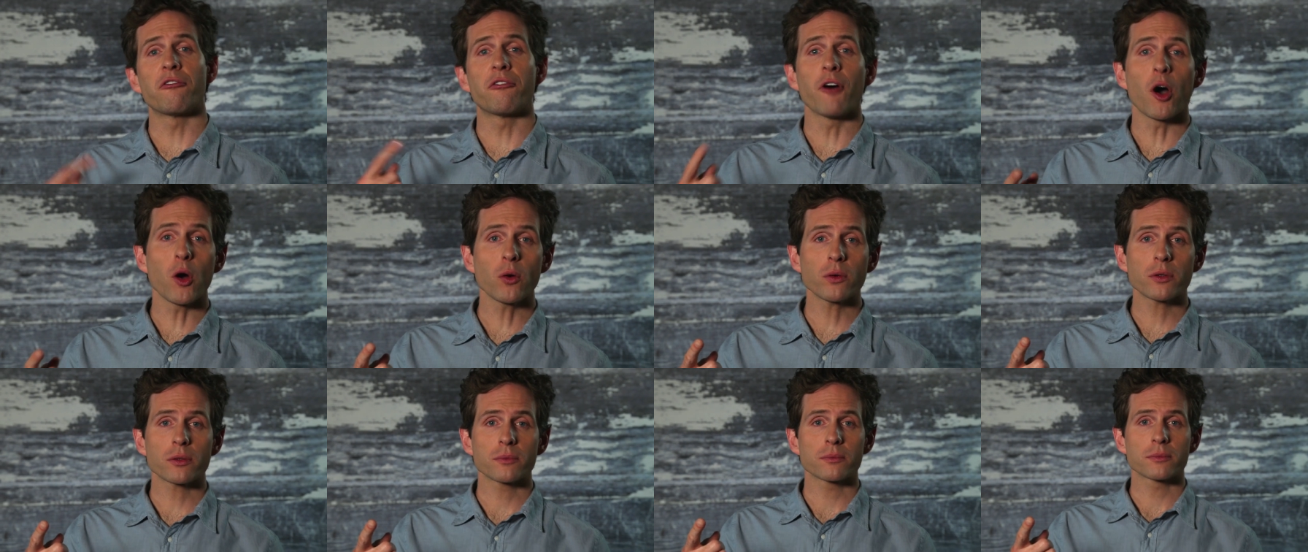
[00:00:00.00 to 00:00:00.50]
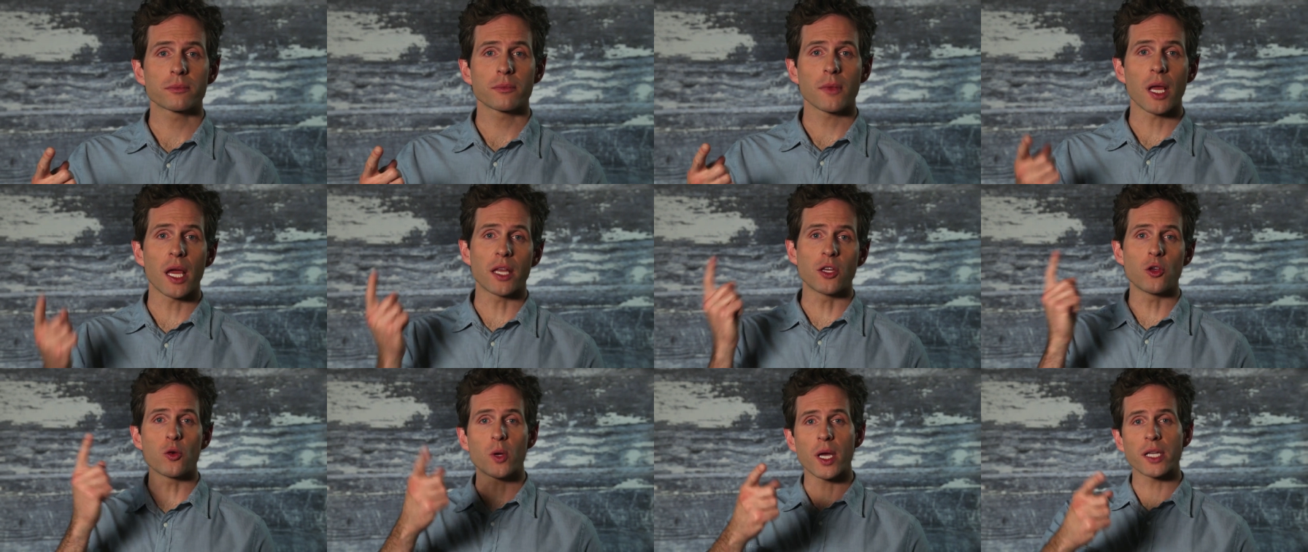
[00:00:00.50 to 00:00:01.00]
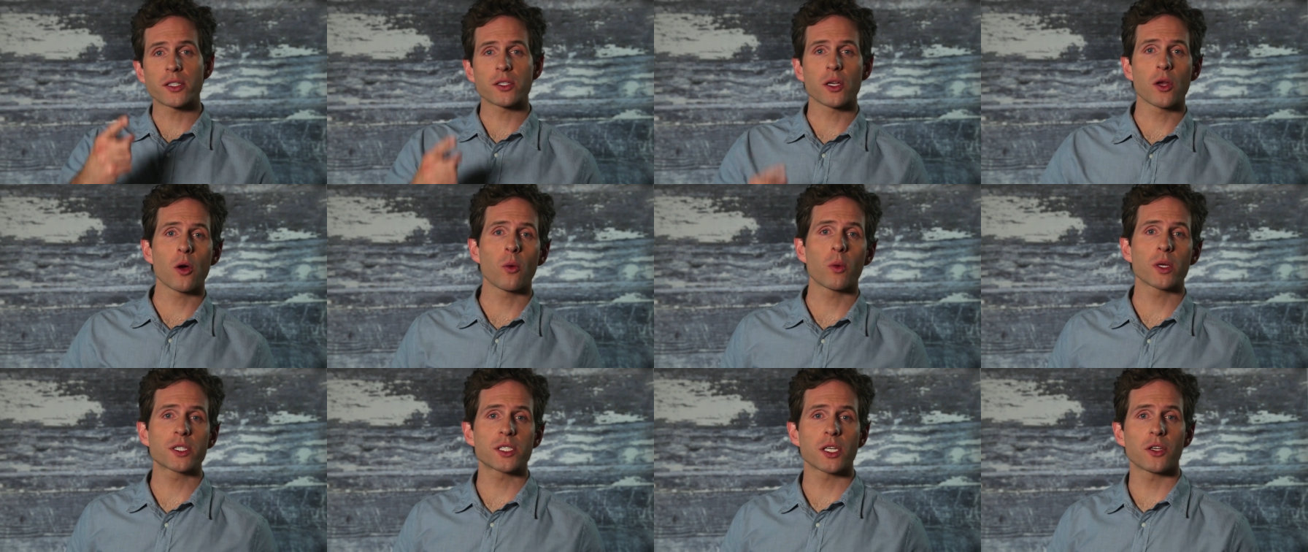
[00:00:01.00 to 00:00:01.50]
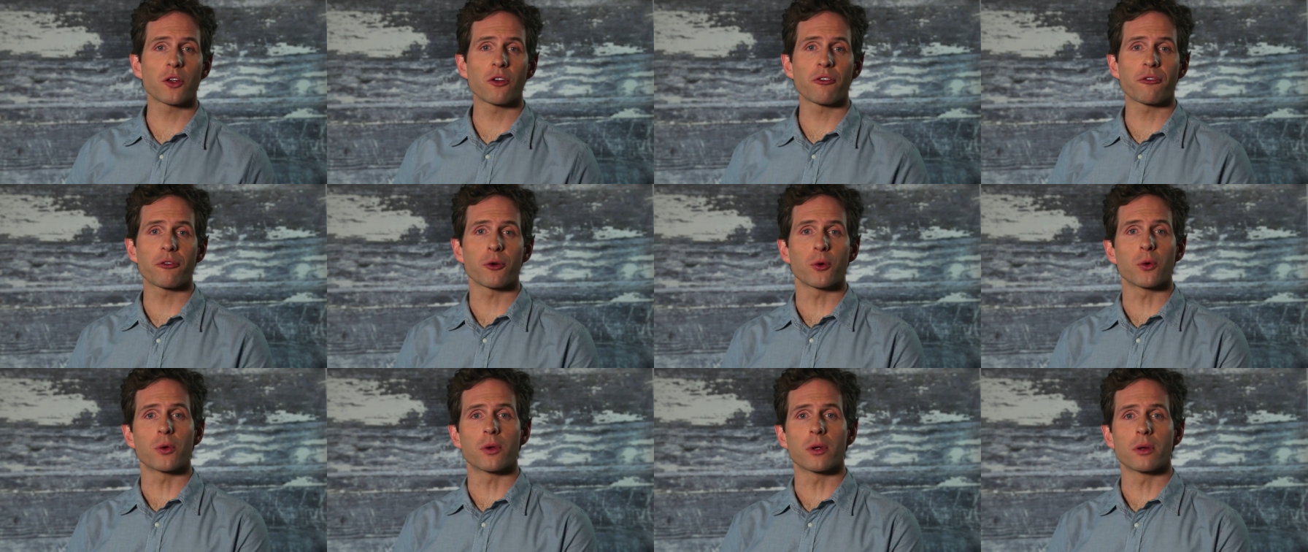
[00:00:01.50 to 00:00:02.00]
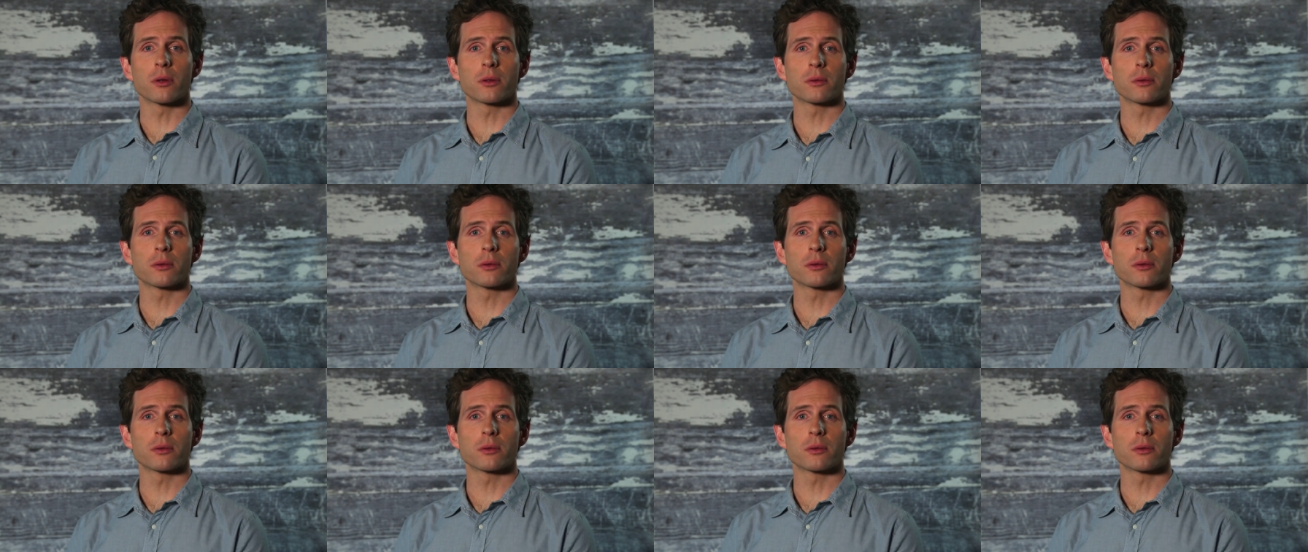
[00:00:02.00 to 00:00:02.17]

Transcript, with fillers: Vote and you get to know what's in your food.